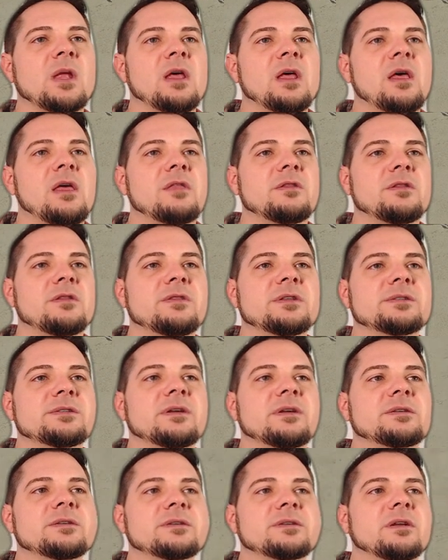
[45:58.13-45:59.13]
and then this
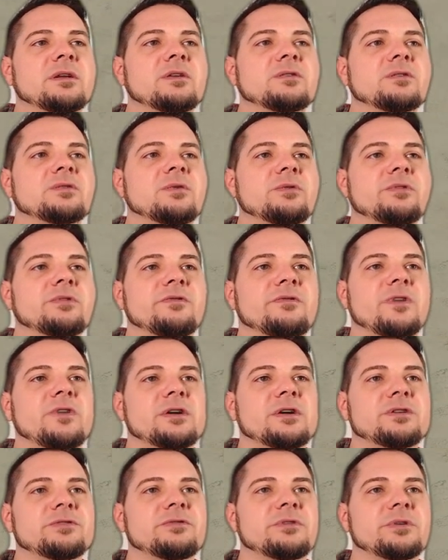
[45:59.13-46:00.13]
guy's going to go toward the Fire
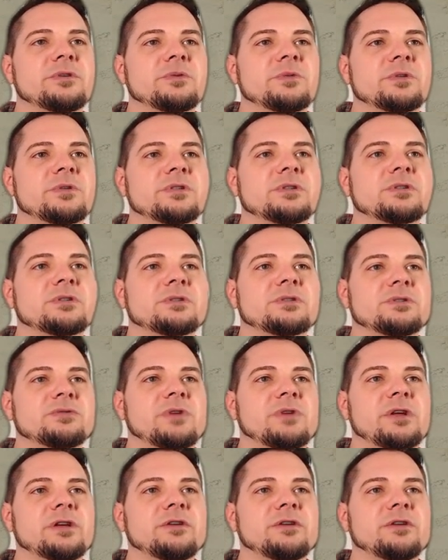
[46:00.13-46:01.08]
Tree, which is right here,